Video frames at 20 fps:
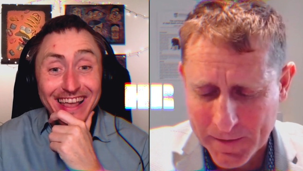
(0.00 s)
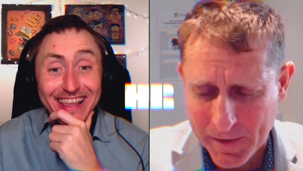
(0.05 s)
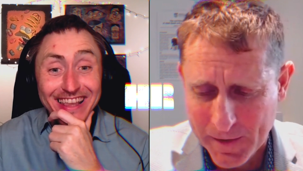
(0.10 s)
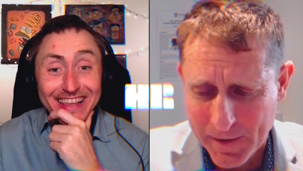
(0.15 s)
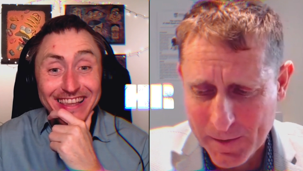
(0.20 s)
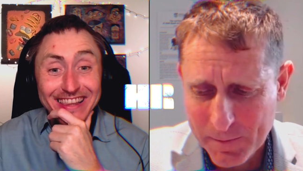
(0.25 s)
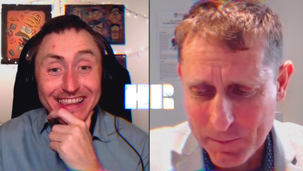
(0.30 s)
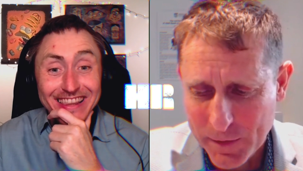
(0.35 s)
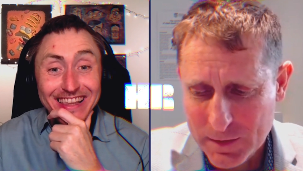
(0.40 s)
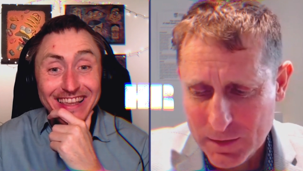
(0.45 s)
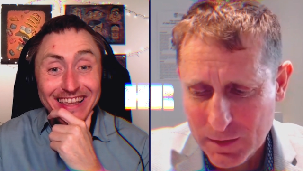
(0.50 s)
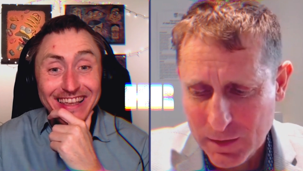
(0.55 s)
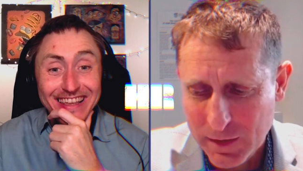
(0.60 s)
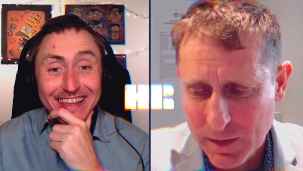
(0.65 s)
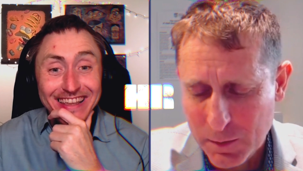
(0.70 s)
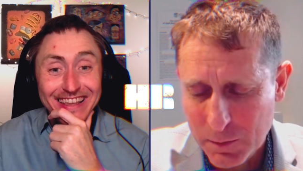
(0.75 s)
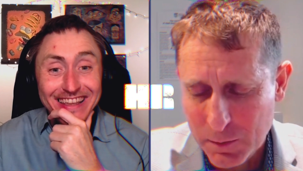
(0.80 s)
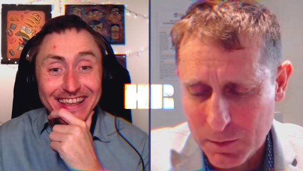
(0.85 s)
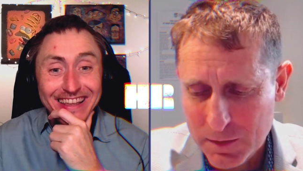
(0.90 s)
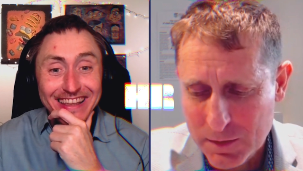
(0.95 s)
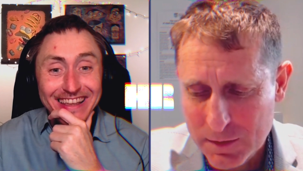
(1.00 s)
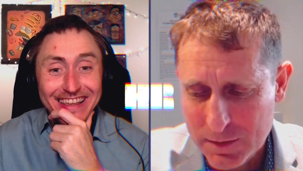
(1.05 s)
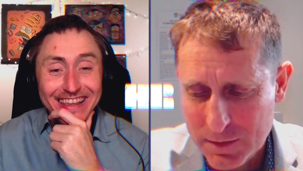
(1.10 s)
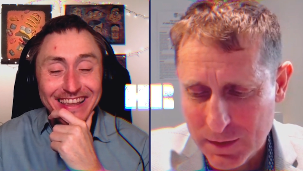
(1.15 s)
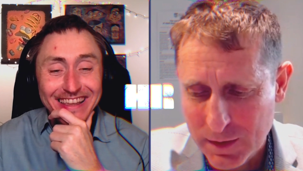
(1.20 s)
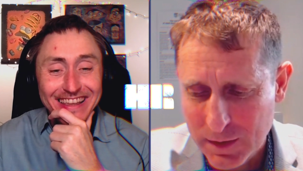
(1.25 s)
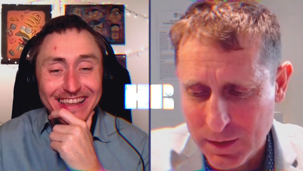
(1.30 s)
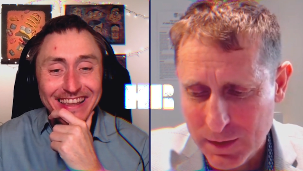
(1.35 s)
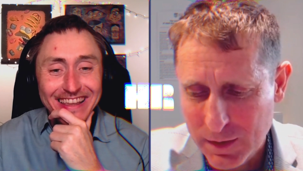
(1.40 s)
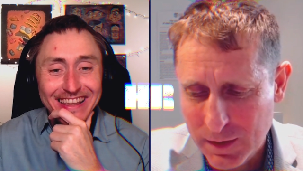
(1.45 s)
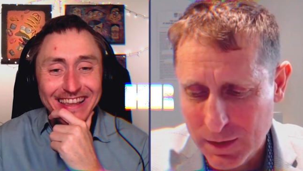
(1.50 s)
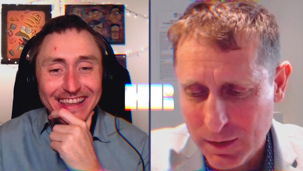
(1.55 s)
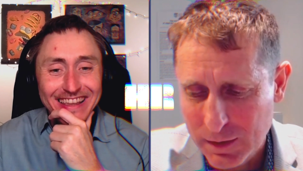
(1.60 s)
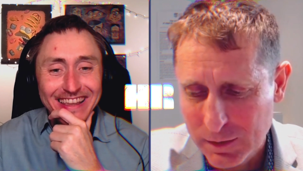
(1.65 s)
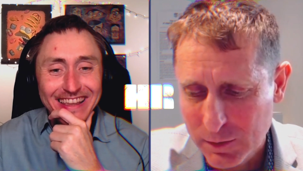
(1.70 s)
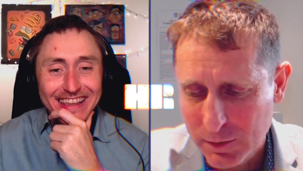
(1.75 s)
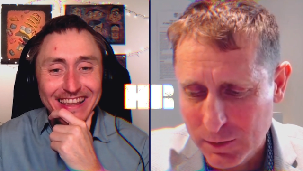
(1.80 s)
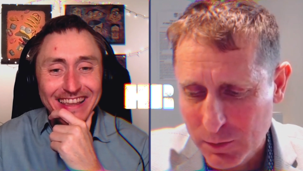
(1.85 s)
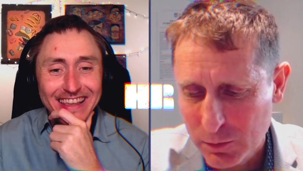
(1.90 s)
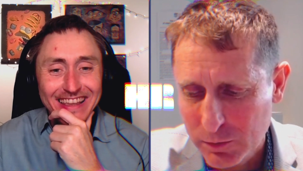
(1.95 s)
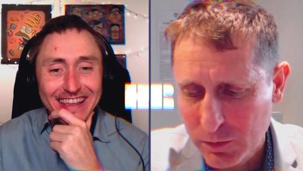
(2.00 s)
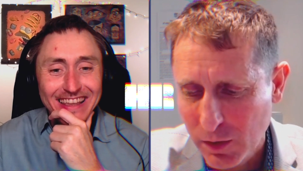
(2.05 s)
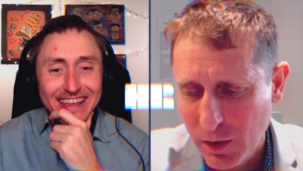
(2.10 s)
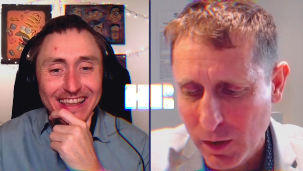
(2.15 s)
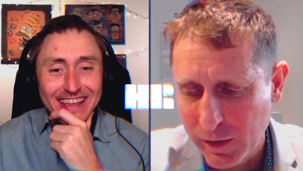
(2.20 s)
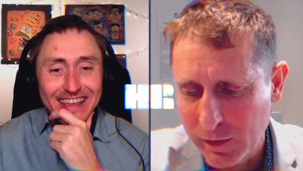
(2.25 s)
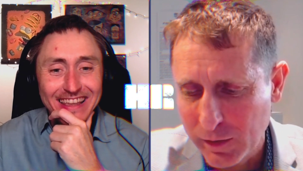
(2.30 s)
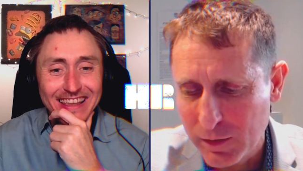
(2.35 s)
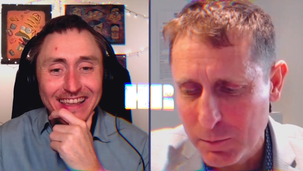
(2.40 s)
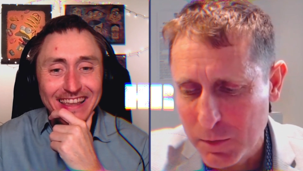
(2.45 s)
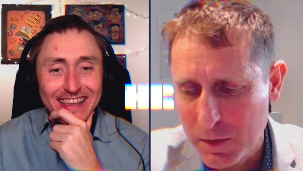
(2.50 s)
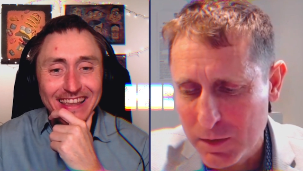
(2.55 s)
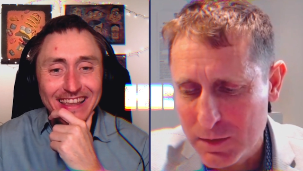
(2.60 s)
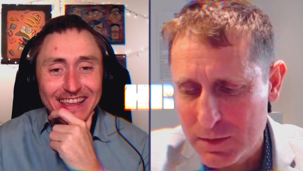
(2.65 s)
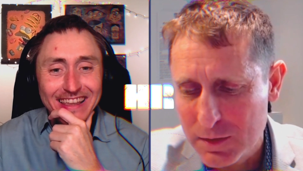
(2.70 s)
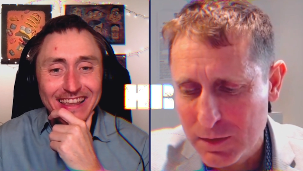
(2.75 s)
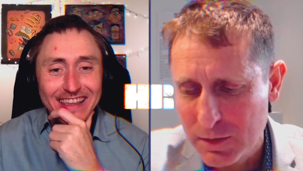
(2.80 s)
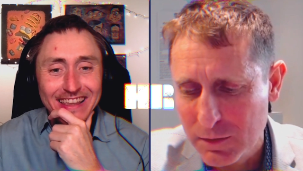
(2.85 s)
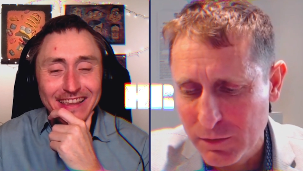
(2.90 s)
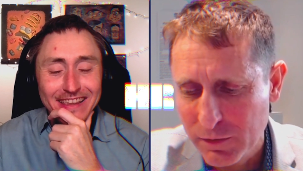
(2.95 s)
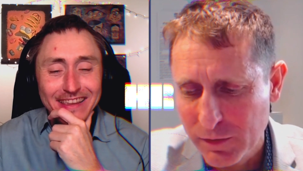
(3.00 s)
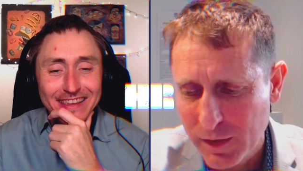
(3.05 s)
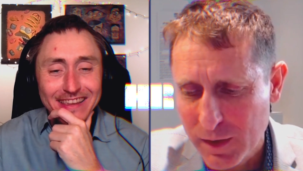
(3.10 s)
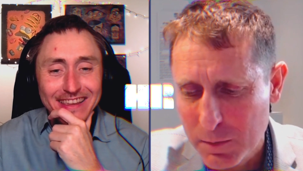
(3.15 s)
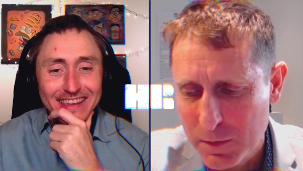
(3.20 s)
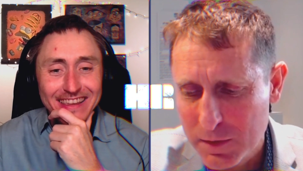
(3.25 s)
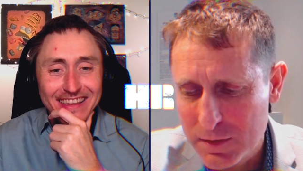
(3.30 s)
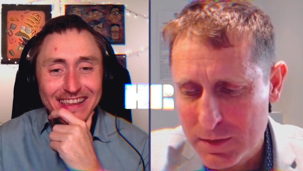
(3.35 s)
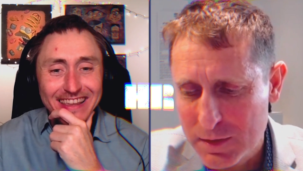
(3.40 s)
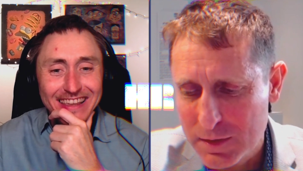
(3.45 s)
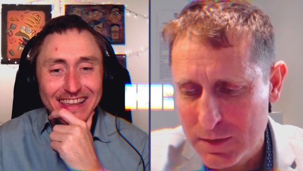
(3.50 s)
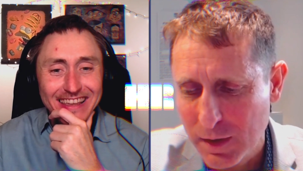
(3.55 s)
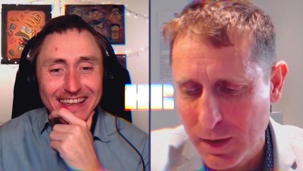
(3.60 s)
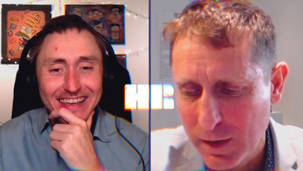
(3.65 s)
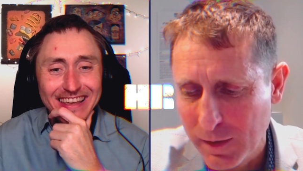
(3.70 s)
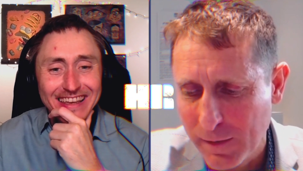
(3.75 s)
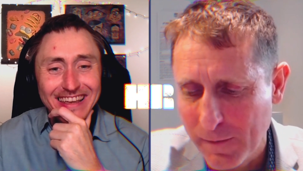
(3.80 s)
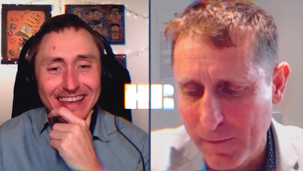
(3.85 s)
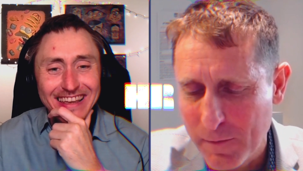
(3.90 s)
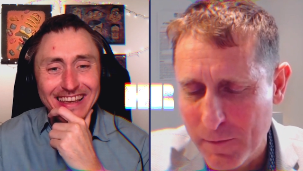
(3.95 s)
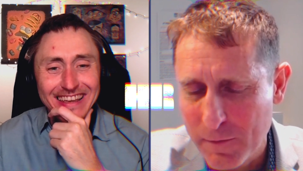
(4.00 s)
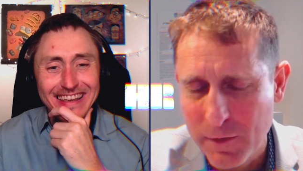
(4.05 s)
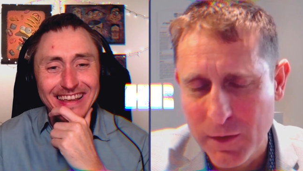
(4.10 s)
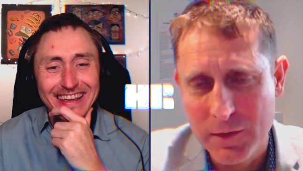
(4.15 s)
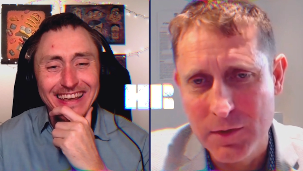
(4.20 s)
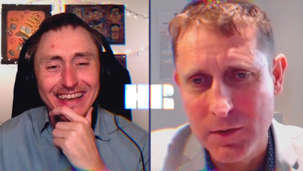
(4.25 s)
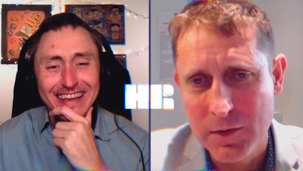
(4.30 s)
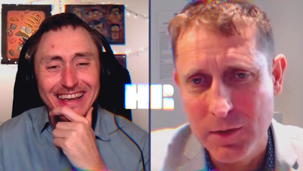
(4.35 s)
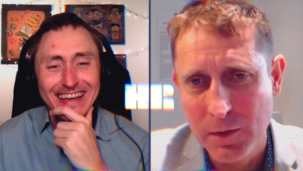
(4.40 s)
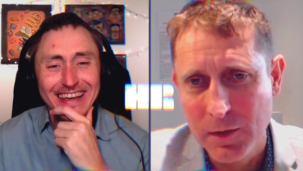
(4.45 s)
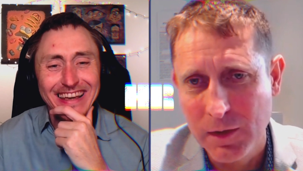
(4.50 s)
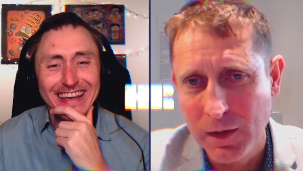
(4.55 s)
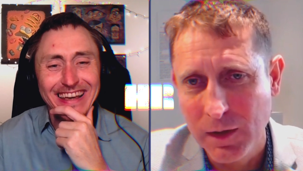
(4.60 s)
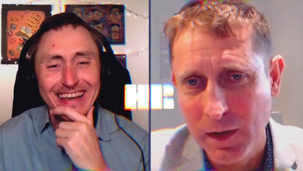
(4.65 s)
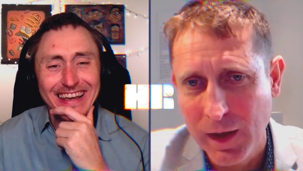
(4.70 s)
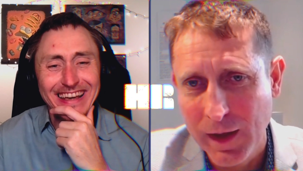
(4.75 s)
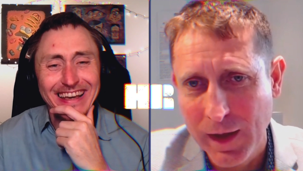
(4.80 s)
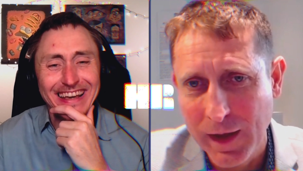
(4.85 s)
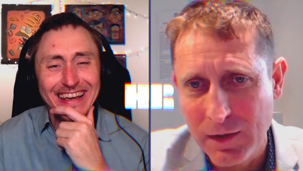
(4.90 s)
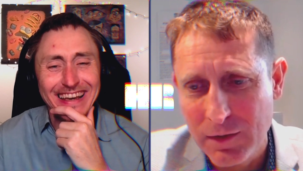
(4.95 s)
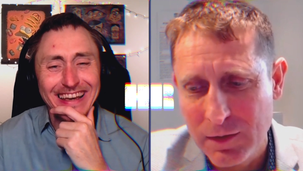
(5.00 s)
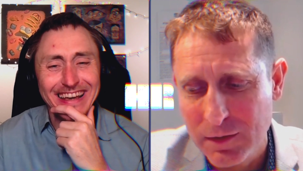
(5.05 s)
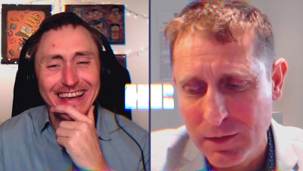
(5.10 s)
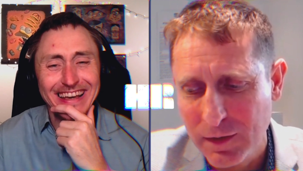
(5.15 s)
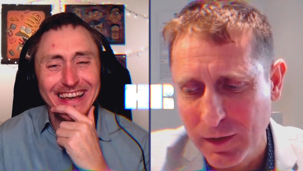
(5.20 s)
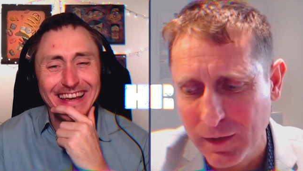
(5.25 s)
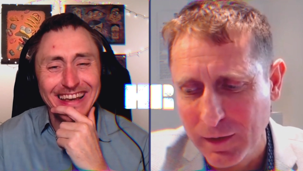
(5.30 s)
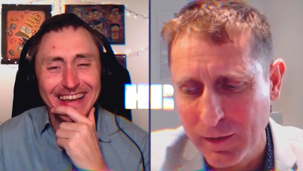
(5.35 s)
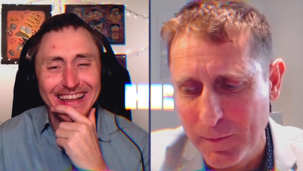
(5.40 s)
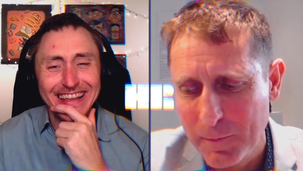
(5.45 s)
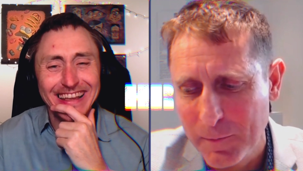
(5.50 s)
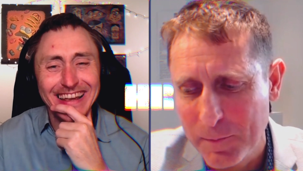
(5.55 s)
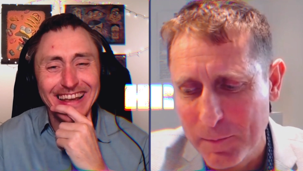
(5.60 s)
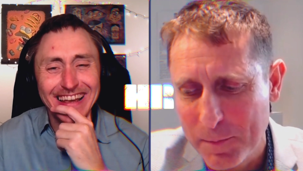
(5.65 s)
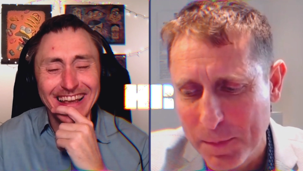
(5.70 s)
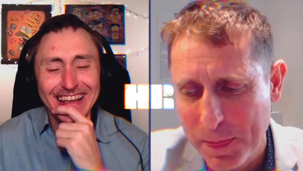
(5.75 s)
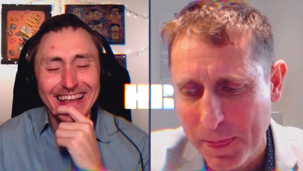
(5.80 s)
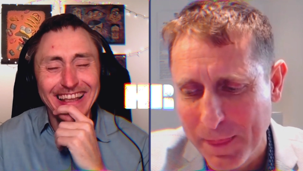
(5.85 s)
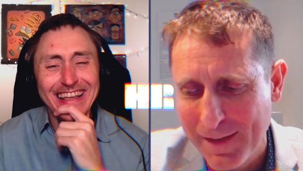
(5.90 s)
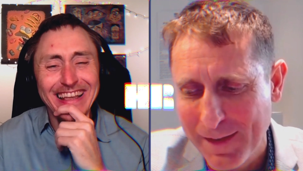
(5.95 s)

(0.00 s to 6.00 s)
Speaker 1: Um, so that was uh, Little Tyke, the most famous um, vegetarian cat. Um,